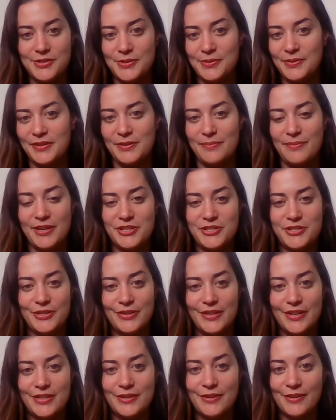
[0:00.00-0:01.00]
so you need to make
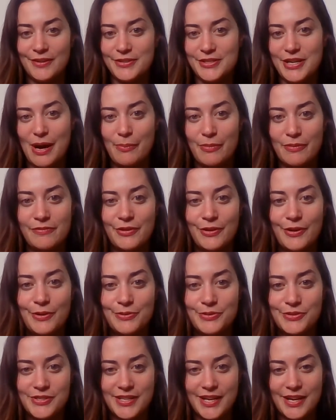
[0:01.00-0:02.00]
sure that you're on top of your
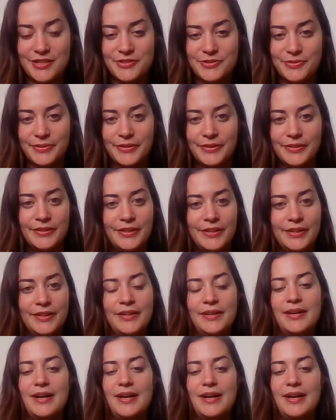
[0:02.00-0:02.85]
own schedule.